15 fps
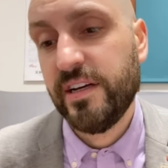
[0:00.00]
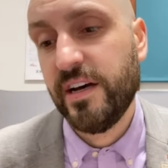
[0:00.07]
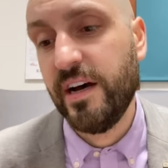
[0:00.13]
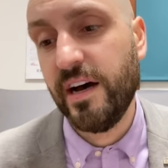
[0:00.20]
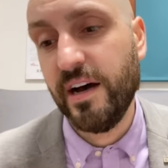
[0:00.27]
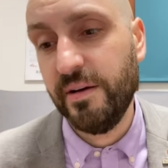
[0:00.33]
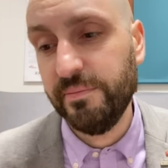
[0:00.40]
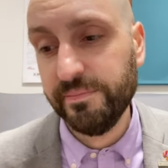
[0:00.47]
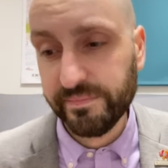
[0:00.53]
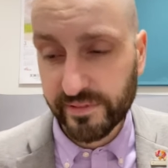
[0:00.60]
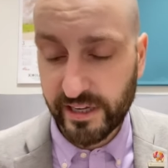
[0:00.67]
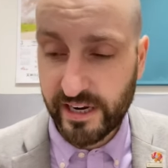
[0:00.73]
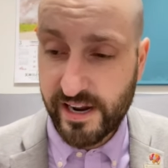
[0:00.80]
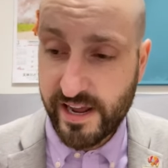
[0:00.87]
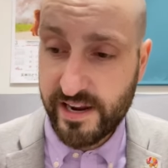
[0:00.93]
And
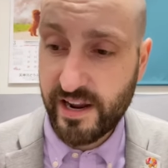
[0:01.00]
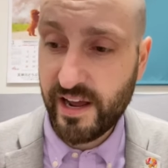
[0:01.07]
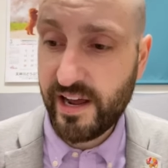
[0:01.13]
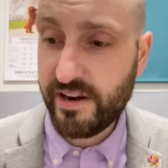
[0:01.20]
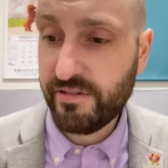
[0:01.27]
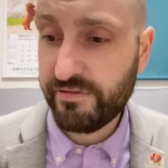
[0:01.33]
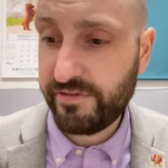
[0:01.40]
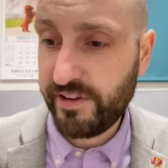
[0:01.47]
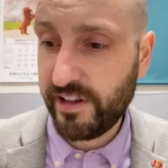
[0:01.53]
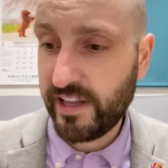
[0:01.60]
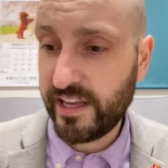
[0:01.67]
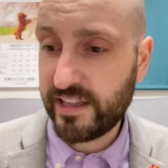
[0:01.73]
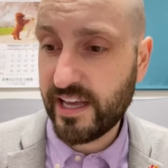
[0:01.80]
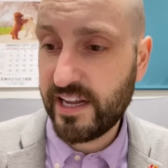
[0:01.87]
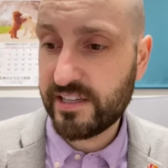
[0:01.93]
I don't feel
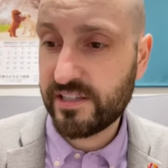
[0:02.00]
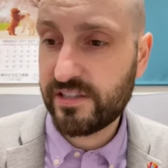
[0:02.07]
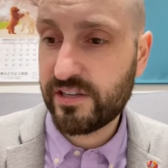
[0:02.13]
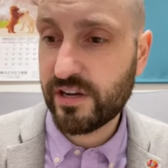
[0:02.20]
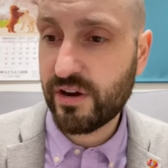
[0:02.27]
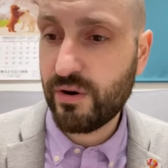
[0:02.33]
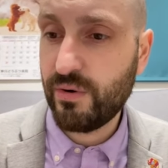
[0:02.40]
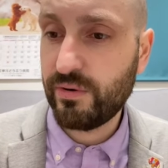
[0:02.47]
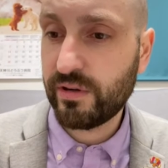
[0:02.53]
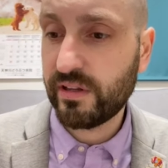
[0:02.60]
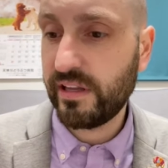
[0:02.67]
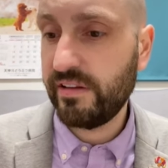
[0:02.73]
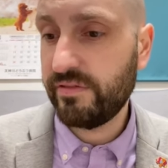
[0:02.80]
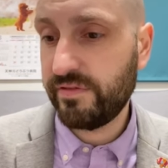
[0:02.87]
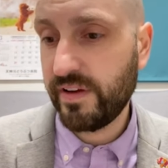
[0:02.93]
like that's
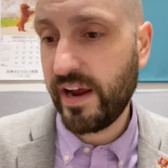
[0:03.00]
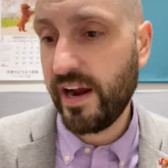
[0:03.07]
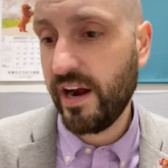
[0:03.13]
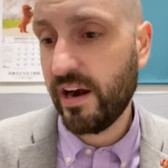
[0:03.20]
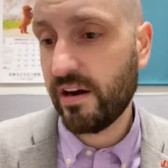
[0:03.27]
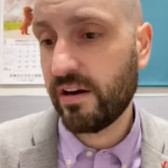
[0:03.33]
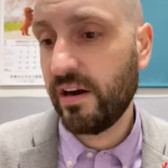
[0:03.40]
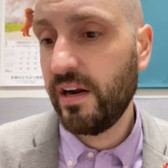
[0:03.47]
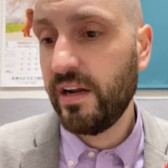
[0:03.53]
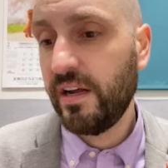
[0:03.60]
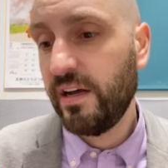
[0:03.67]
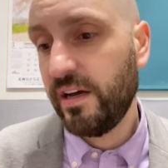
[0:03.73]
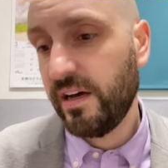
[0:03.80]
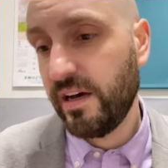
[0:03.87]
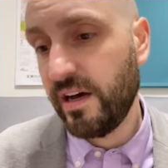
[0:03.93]
totally fair.
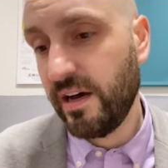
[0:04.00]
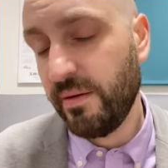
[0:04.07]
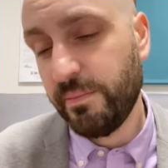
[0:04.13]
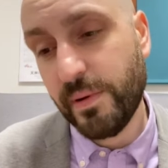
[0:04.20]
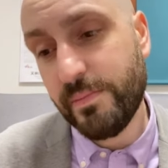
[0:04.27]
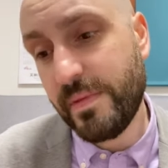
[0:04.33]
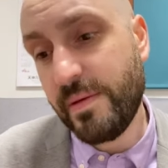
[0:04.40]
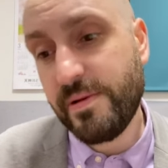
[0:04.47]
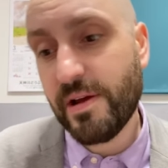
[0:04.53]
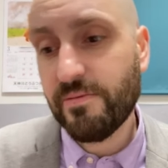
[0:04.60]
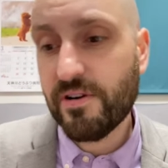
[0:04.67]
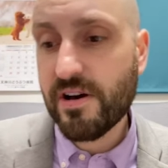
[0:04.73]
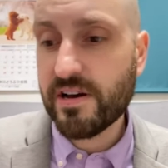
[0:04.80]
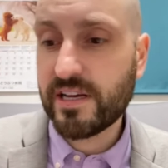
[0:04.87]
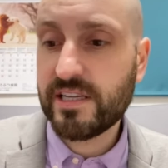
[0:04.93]
But maybe I'm
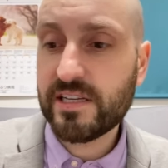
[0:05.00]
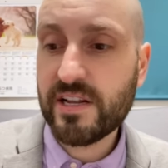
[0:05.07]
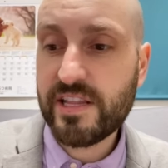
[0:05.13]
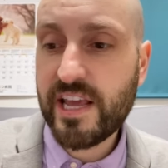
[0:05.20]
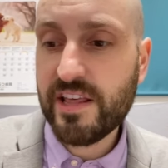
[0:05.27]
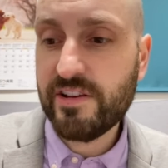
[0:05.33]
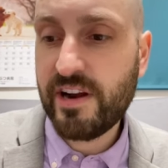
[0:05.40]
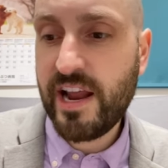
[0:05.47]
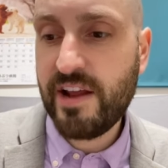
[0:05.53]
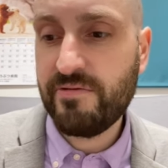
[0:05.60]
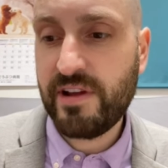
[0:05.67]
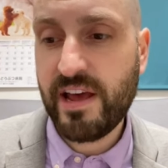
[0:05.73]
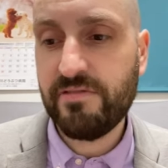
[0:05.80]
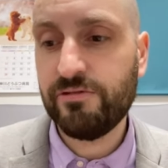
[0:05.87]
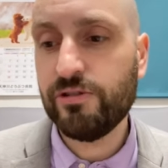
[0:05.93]
wrong, because on the other hand,
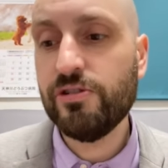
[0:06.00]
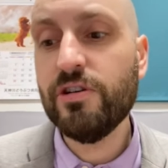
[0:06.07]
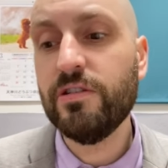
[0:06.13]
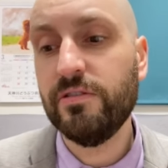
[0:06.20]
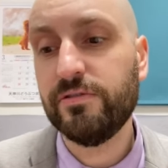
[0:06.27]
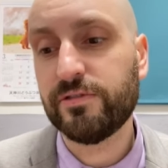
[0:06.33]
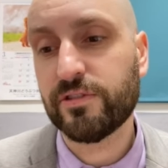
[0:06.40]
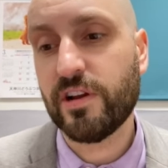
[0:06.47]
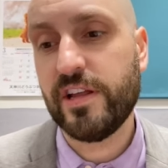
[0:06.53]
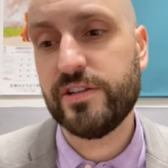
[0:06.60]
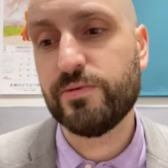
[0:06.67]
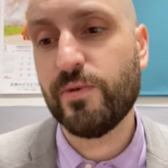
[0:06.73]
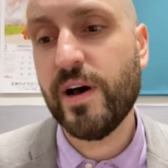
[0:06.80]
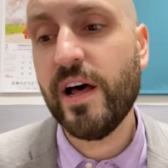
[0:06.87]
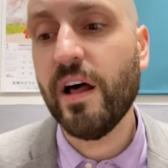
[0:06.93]
we have oeuvre
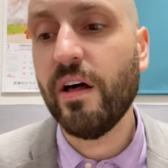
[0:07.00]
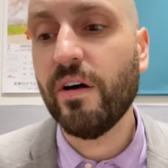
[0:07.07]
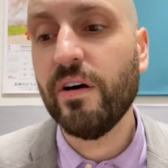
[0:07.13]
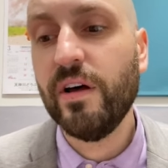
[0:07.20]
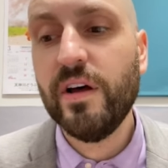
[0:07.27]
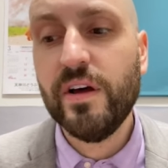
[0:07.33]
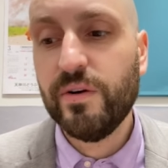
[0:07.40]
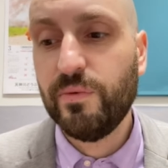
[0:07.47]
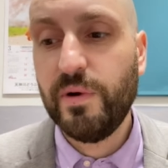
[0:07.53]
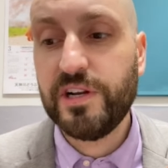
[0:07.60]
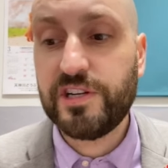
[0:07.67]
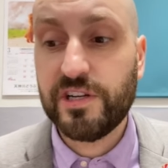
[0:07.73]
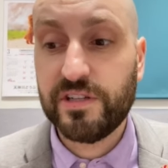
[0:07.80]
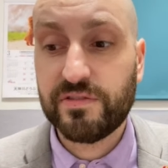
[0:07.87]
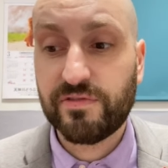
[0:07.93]
as well,
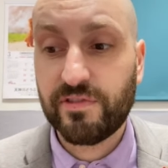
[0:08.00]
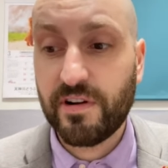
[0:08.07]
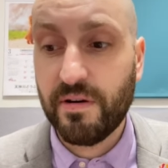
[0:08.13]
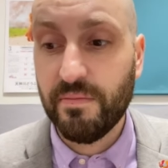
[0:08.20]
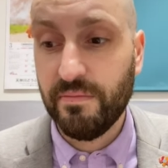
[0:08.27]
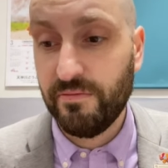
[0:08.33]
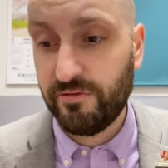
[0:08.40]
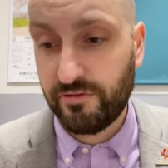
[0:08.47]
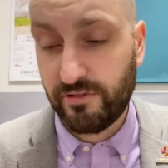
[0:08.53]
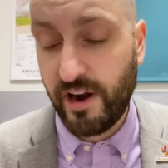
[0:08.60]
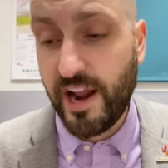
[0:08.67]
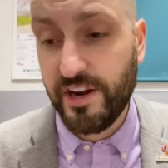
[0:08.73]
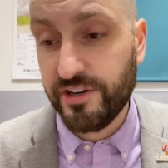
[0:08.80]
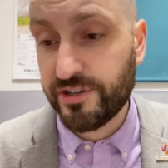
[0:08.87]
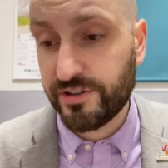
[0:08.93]
which is from
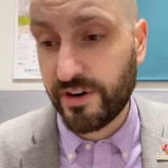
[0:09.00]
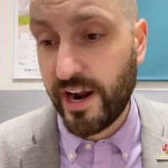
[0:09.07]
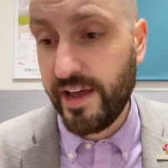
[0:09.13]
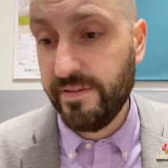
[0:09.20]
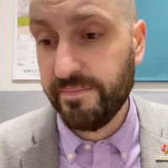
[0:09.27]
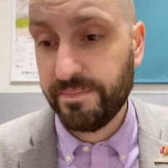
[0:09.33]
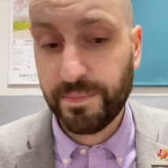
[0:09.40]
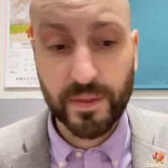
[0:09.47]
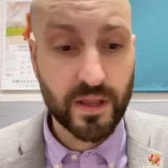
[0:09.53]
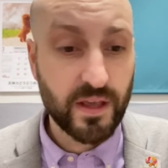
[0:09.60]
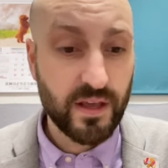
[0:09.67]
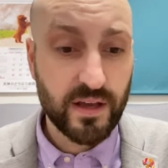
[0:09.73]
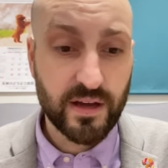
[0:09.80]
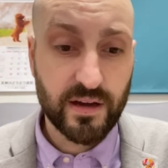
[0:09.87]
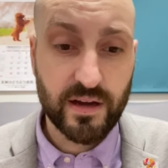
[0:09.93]
French, right?
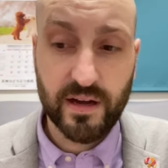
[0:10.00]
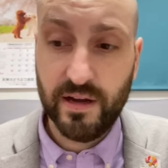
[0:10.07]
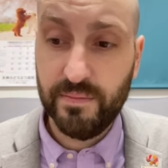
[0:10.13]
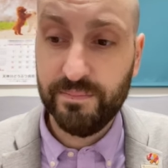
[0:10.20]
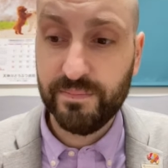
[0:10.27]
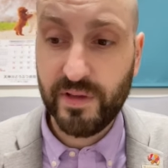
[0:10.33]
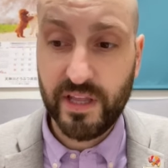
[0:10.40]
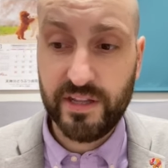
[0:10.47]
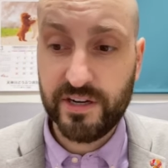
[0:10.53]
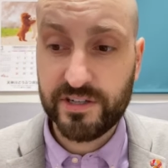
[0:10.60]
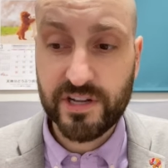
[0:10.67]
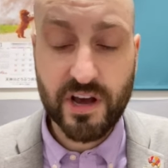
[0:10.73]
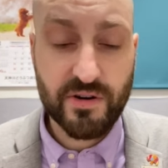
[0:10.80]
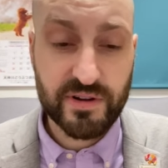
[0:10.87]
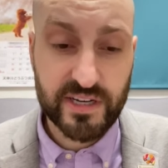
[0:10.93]
And there's
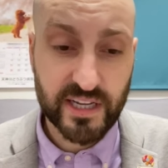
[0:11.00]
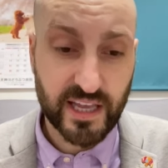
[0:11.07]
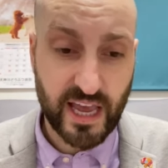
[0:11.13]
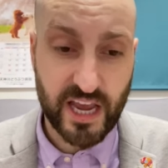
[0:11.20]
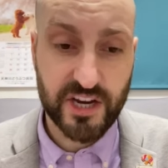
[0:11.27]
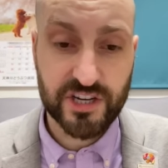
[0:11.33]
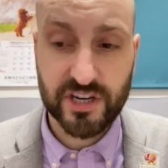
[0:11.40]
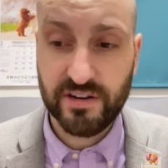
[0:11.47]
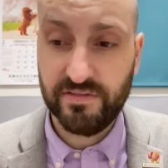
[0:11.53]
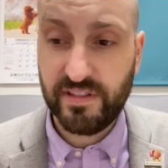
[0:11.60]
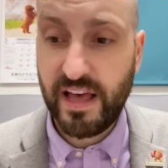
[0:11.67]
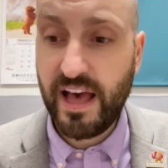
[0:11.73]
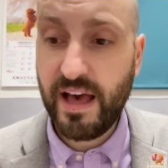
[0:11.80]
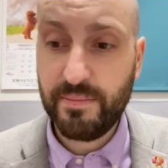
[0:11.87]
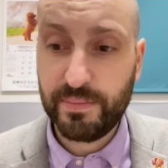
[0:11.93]
no indication of
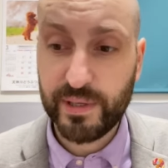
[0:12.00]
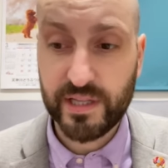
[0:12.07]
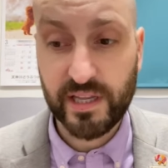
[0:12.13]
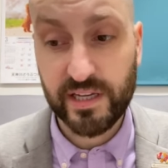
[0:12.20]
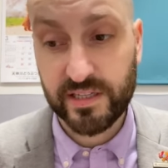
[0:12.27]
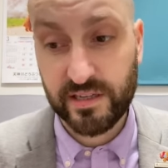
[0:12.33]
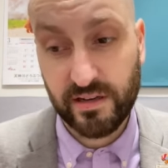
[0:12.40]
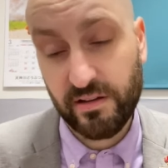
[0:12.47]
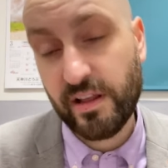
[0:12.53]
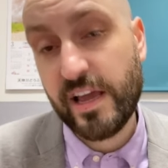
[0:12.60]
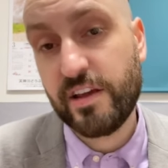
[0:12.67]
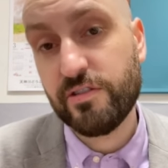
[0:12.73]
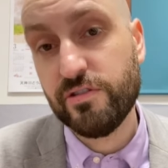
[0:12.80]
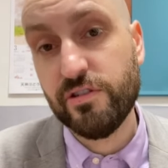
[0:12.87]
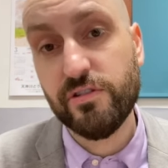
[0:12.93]
that, but this,
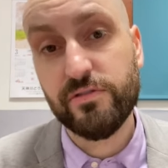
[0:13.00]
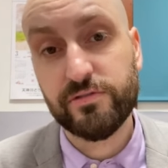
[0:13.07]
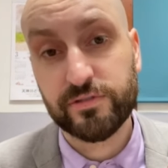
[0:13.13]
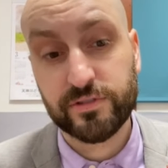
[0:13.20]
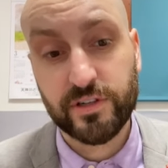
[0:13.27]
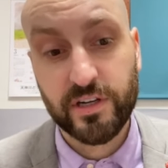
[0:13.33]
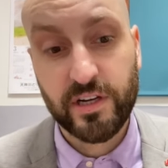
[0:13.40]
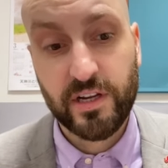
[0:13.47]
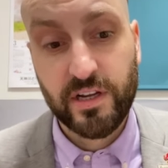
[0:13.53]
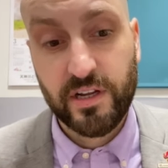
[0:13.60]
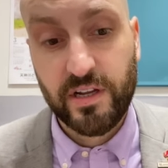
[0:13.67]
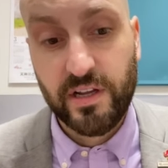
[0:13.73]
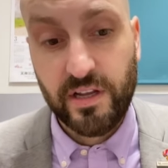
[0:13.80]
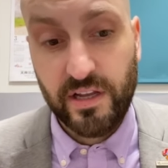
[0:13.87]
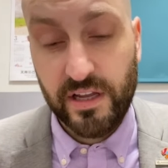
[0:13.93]
like, oeuvre
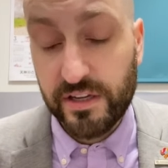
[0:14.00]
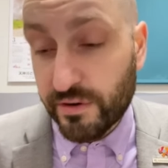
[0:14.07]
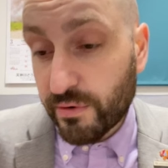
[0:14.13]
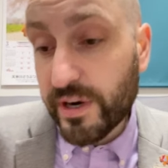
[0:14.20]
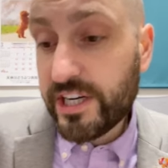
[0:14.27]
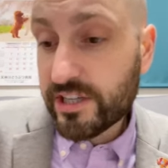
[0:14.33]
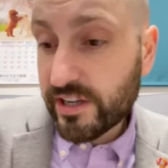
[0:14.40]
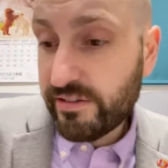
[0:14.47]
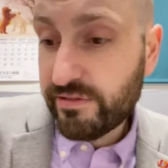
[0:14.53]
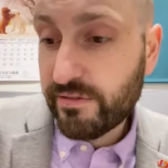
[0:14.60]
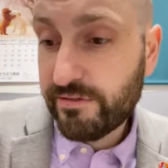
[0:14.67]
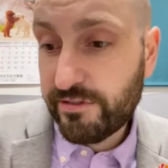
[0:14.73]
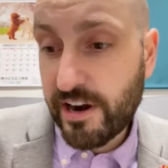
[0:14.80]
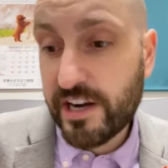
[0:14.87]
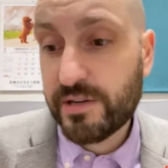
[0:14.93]
is originally from
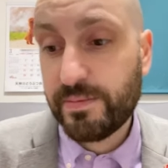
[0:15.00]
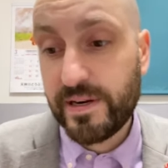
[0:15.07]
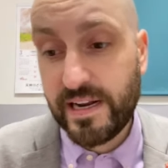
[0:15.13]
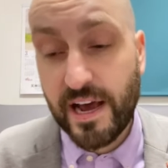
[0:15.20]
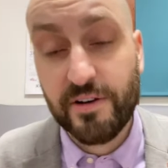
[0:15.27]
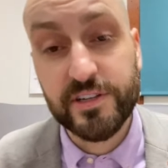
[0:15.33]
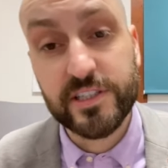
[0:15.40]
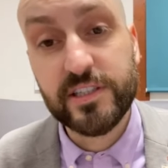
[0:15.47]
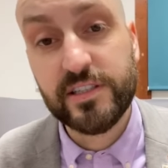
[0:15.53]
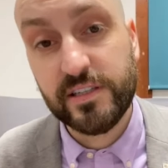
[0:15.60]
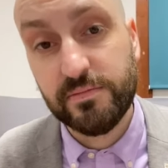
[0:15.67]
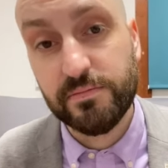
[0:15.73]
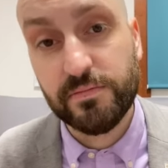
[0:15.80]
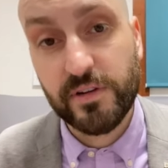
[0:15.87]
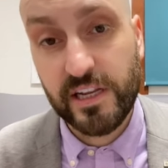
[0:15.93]
French, but now it's
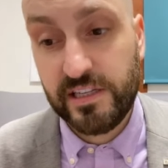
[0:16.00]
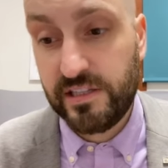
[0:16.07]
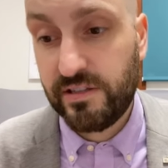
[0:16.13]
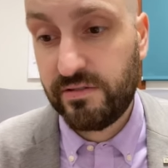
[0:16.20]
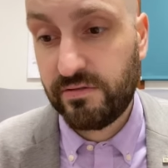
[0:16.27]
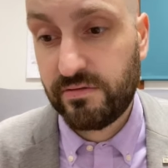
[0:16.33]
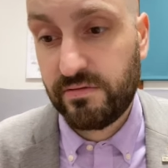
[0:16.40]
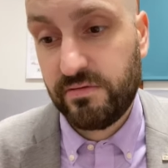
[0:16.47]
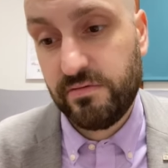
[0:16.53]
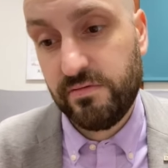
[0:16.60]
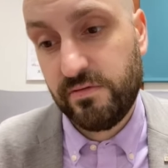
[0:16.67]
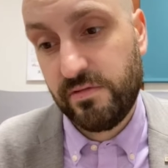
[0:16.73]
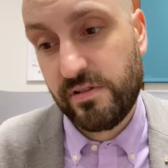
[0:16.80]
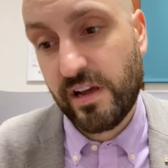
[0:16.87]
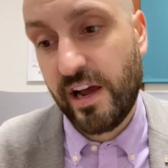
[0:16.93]

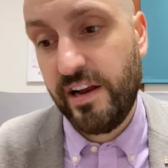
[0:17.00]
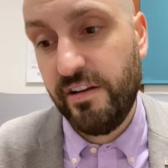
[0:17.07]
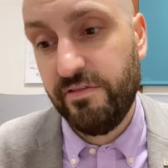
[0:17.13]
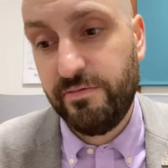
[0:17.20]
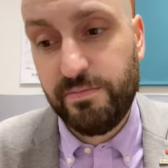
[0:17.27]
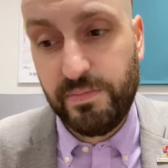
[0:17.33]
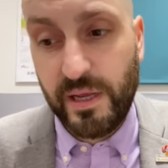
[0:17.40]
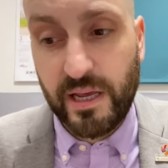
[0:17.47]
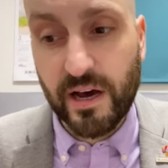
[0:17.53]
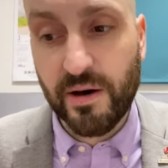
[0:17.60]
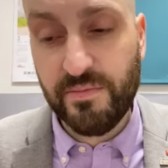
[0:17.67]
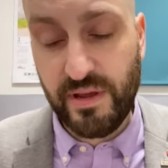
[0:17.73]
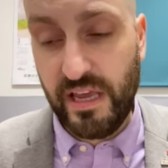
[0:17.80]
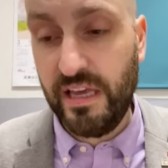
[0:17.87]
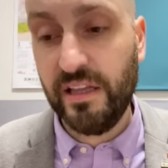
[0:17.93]
kind of
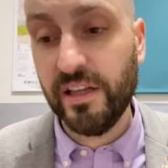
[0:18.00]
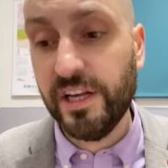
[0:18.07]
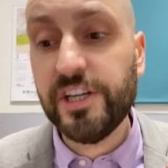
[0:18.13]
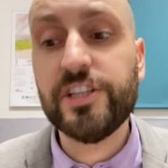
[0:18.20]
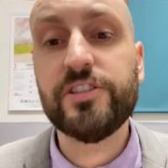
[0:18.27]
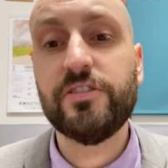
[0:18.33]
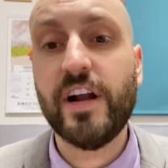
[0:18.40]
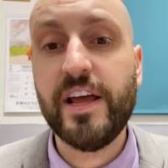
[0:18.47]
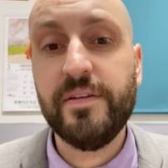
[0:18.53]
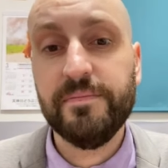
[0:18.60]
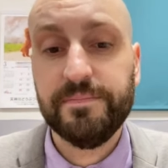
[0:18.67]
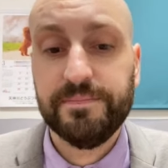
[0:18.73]
become English, right?